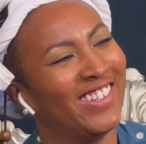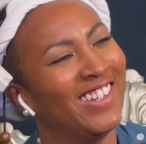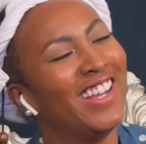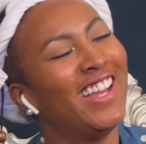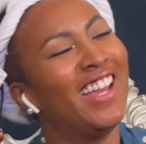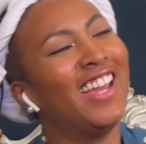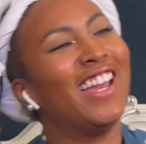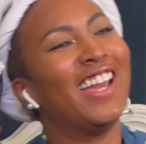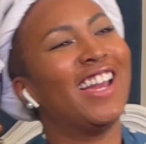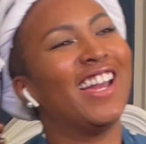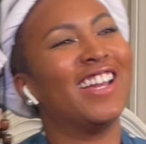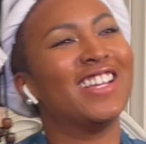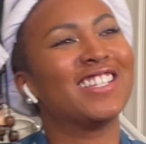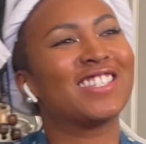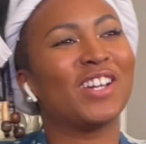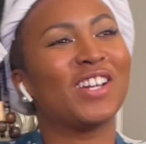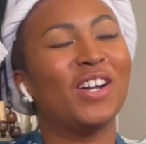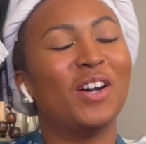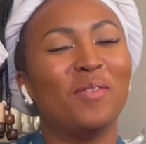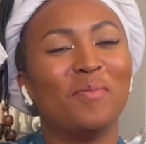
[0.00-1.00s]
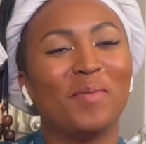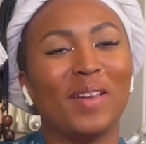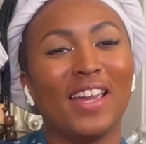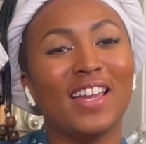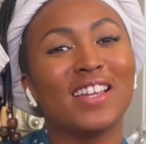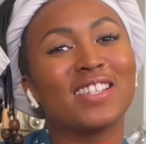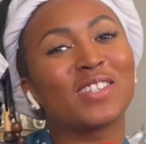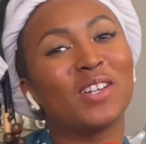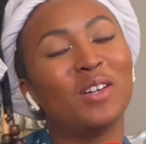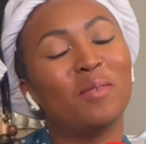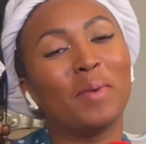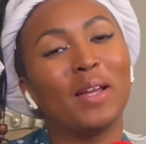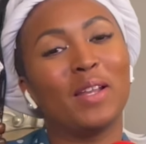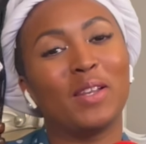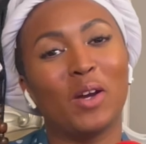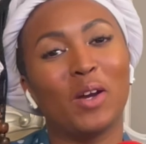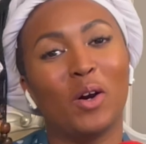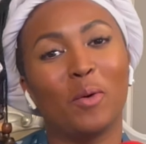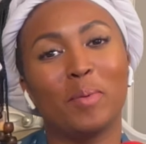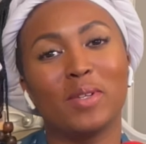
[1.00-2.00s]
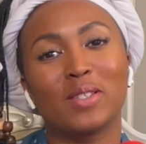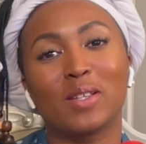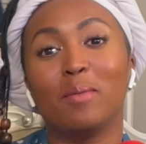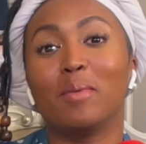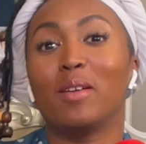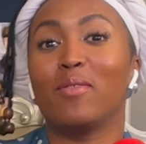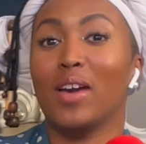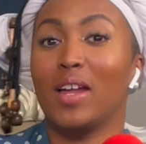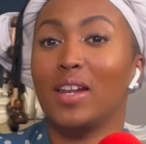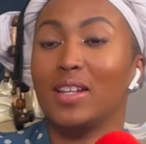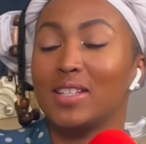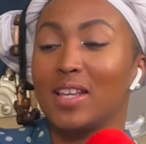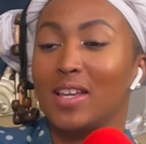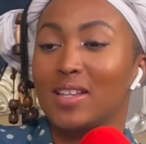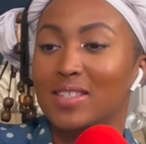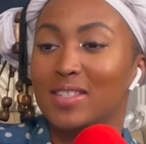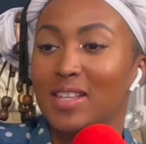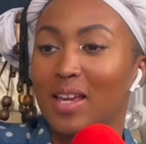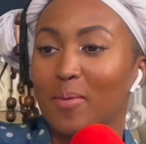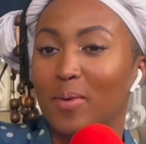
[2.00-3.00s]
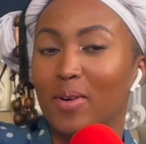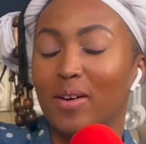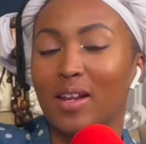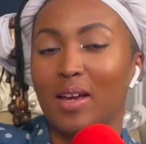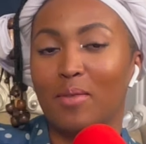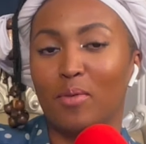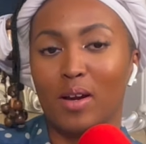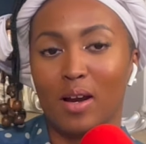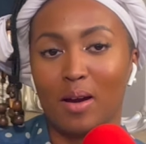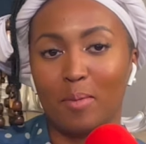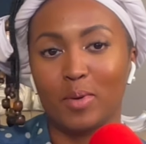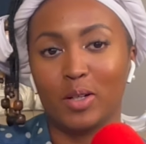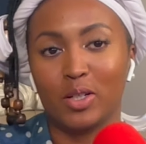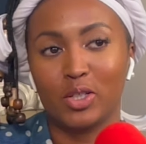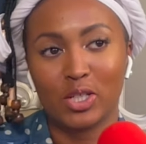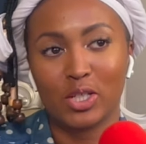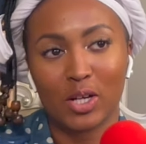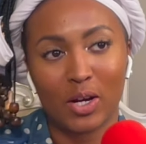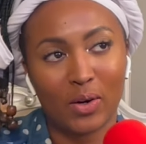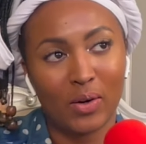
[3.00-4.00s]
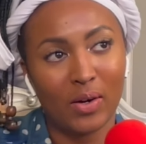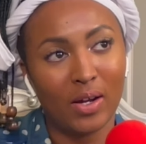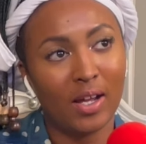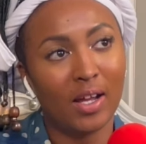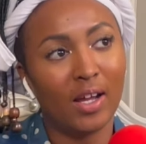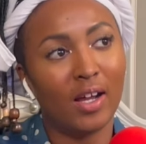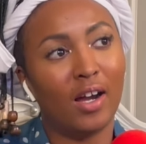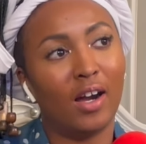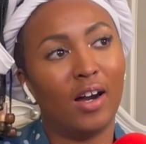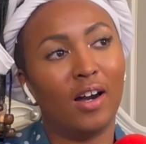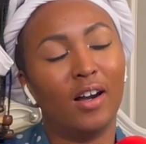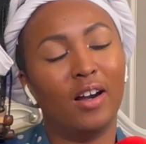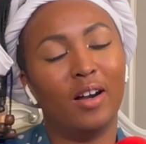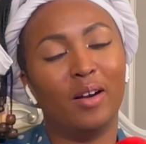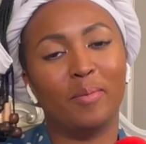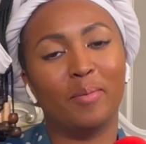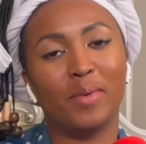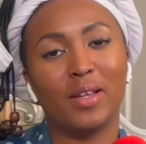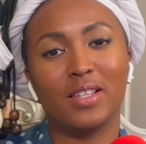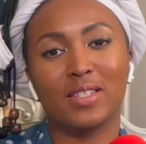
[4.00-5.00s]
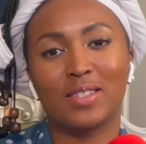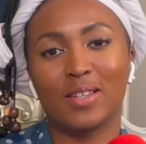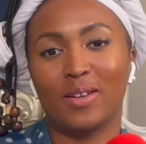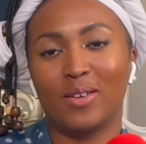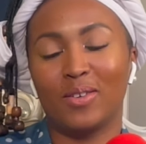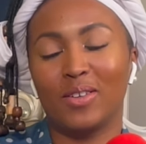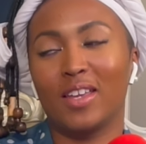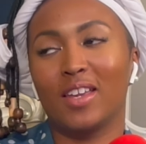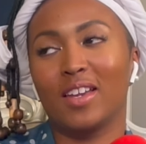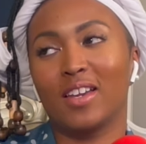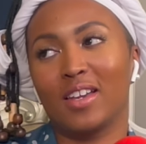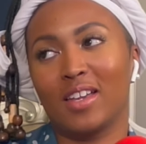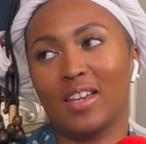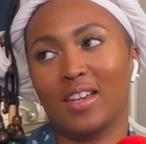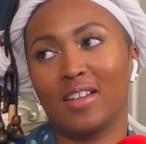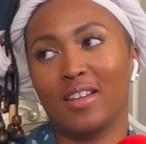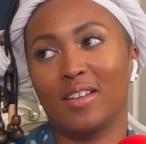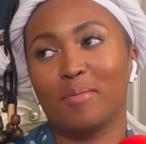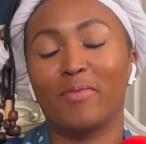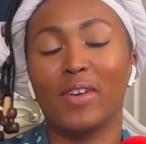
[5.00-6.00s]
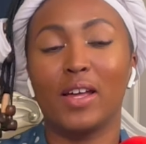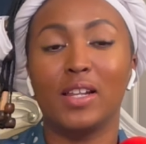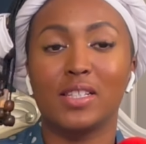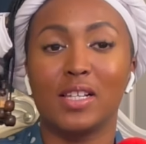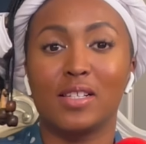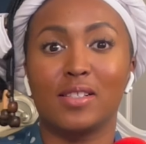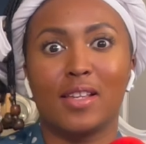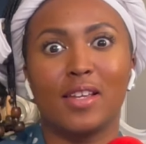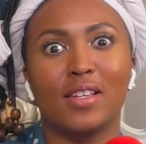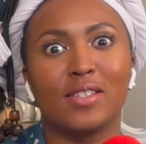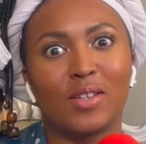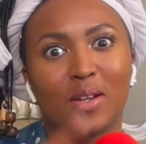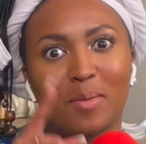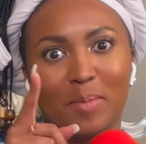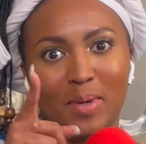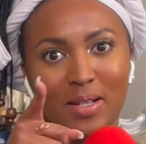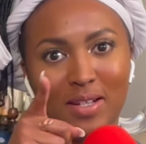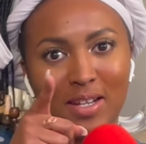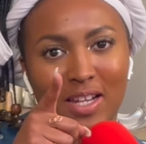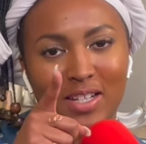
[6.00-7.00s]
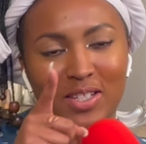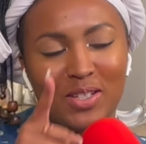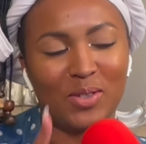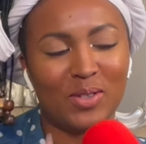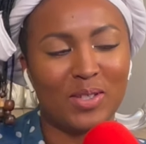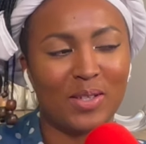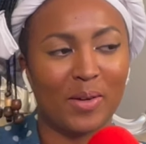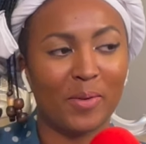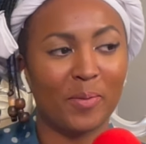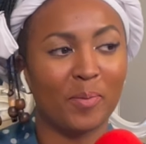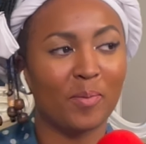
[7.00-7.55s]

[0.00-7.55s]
It's gonna be dope. It's gonna be Valentine's Day. We're gonna have a comedy show. And so Valentine's Day is on a Monday too. So